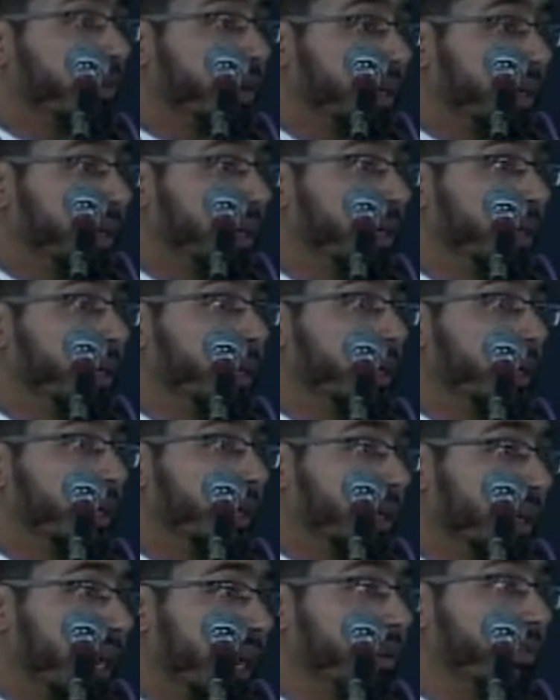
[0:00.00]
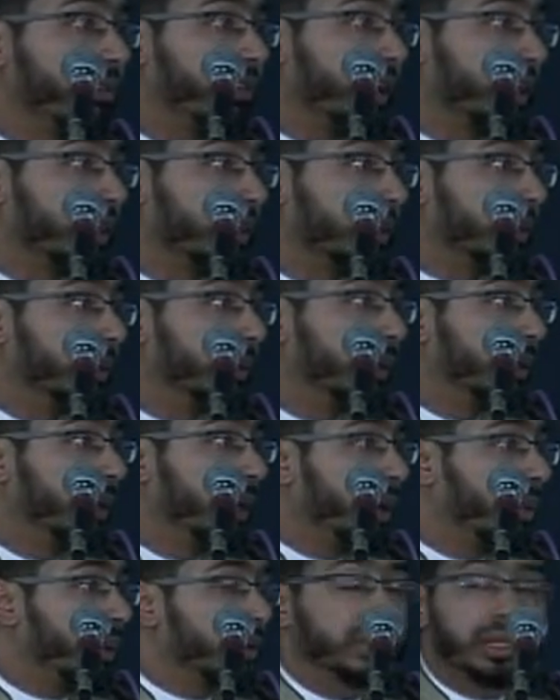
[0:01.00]
of her grandfather.
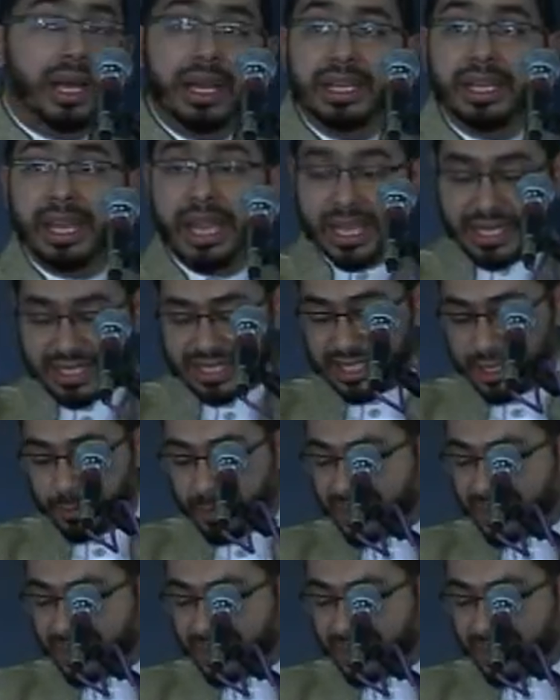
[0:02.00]
Wallahi, she